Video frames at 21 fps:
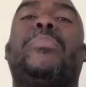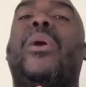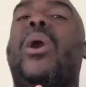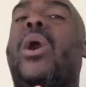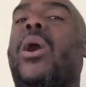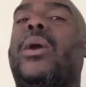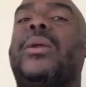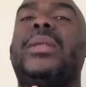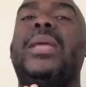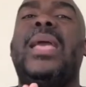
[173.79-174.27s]

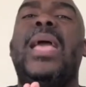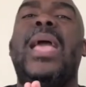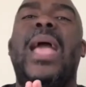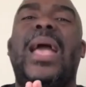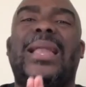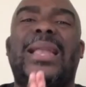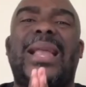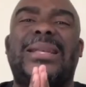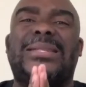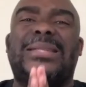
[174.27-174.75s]
part.
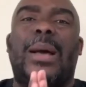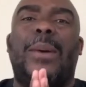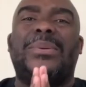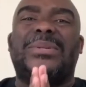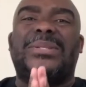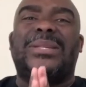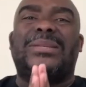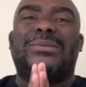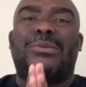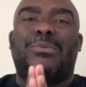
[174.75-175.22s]
And as I
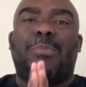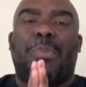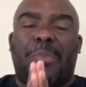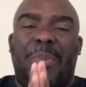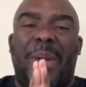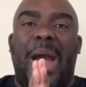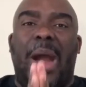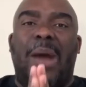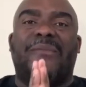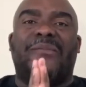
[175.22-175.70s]
was
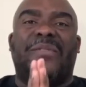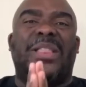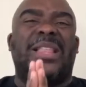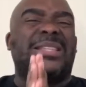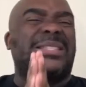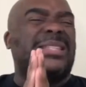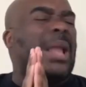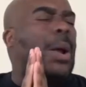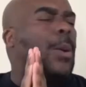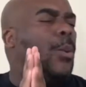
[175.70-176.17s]
preparing for
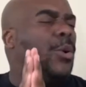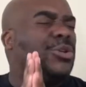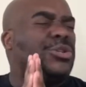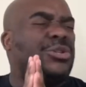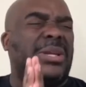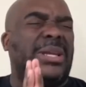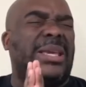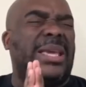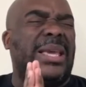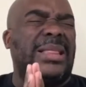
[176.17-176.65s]
this, and I want
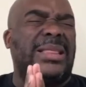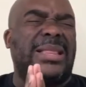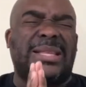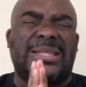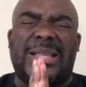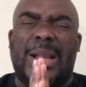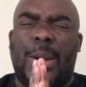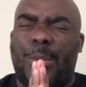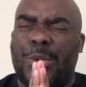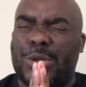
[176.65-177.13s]
you to get
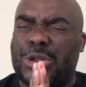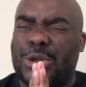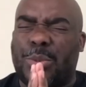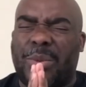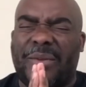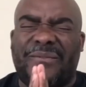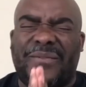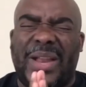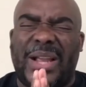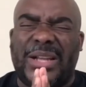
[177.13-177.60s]
this, and I want you to
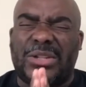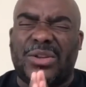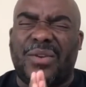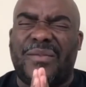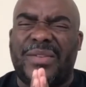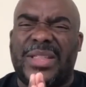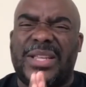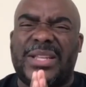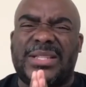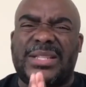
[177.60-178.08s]
reflect
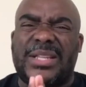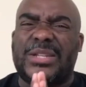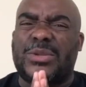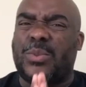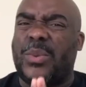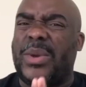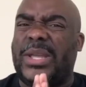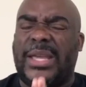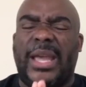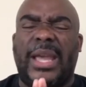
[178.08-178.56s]
over this
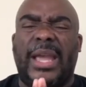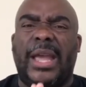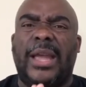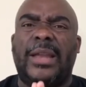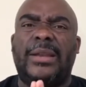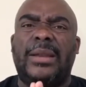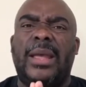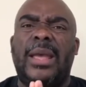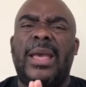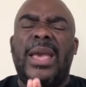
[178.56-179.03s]

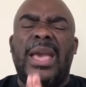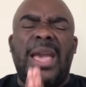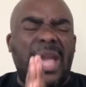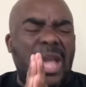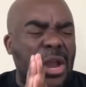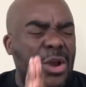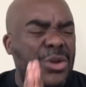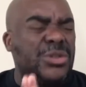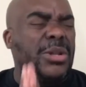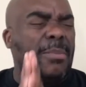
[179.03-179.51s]
weekend.
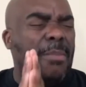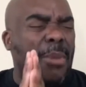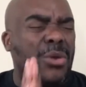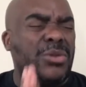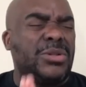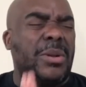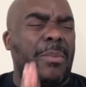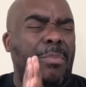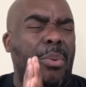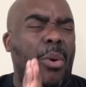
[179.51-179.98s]
Here's the
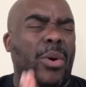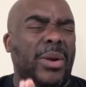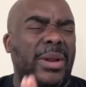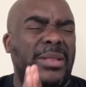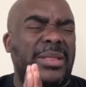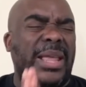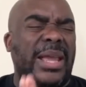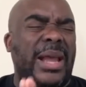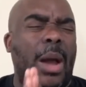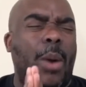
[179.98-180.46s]
most
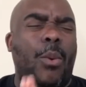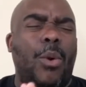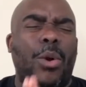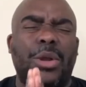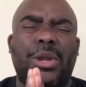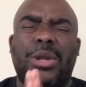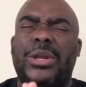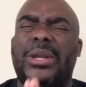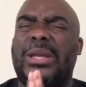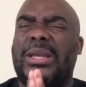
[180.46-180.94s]
important thing I
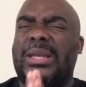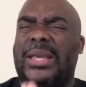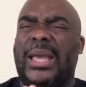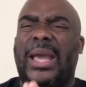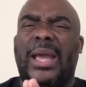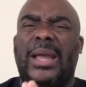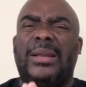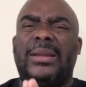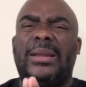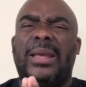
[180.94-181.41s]
want you to
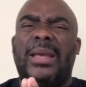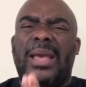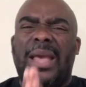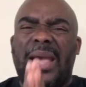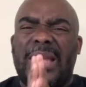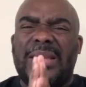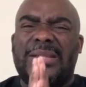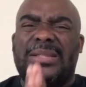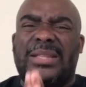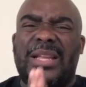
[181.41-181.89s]
get
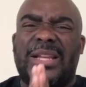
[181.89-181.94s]
is